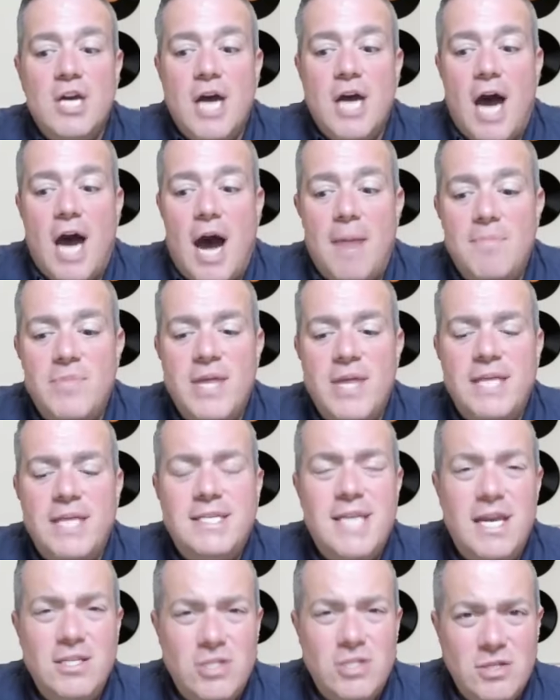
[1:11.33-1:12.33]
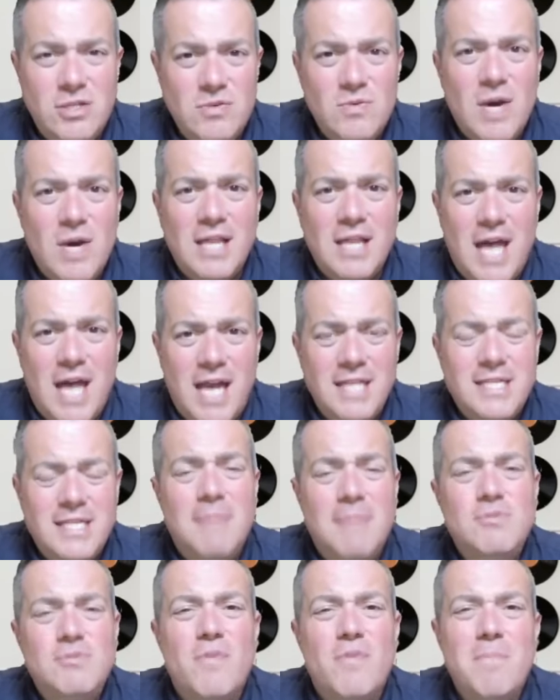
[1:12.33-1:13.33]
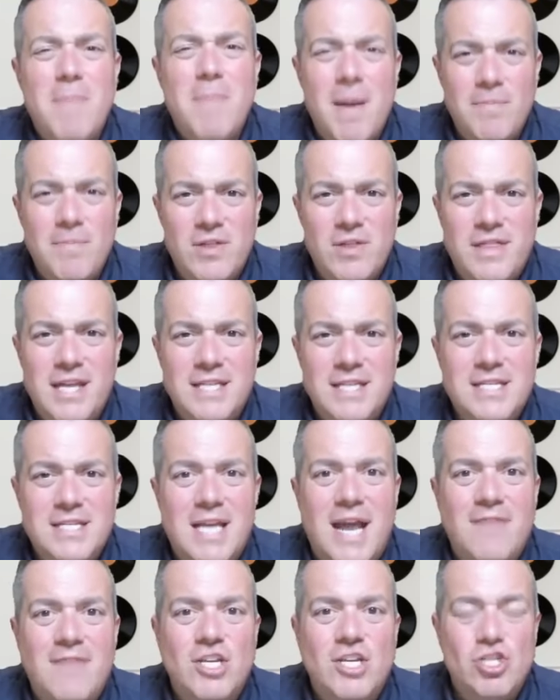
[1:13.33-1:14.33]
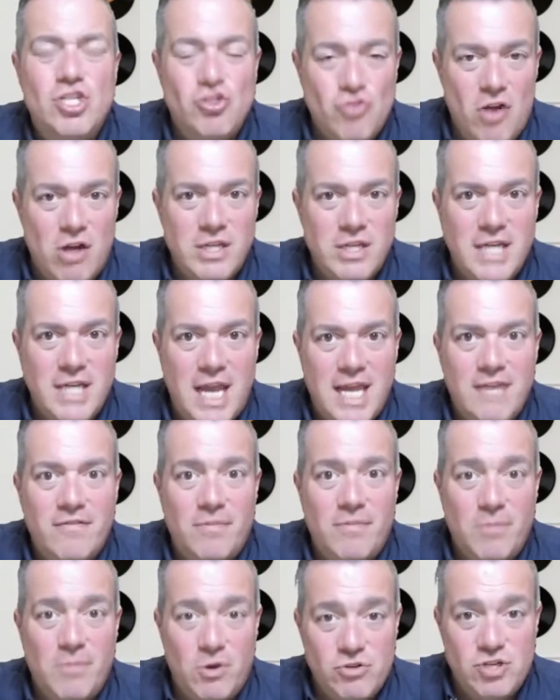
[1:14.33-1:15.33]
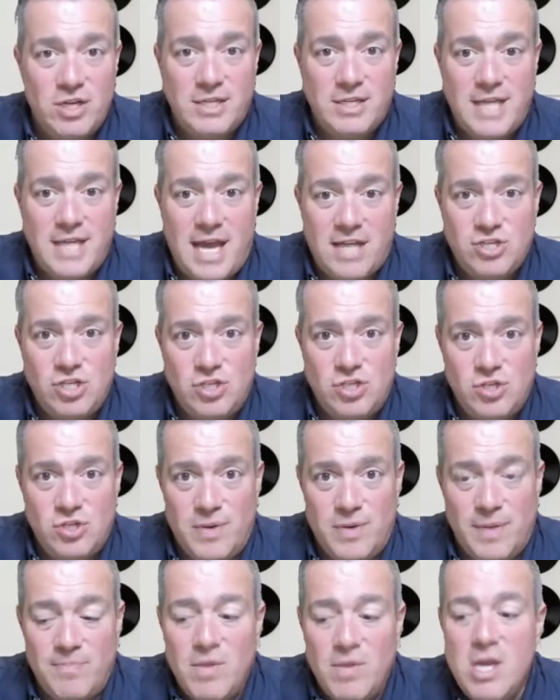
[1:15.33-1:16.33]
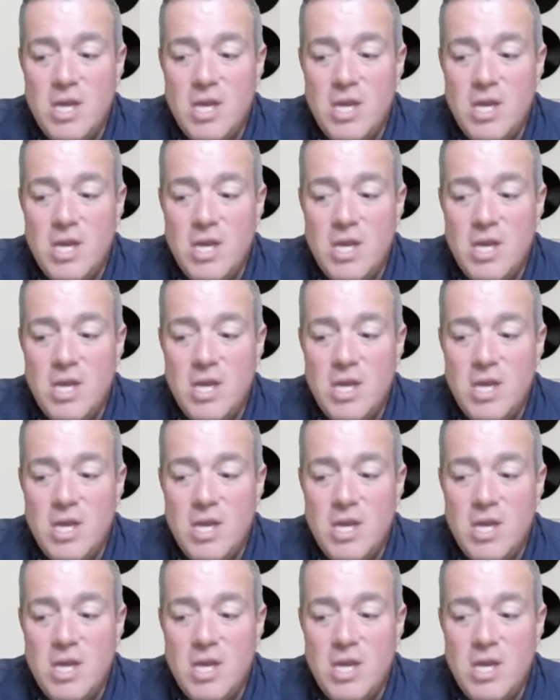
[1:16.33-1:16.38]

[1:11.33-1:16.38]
um, they tend to a lot of times remember things that have a strong negative emotion attached to it.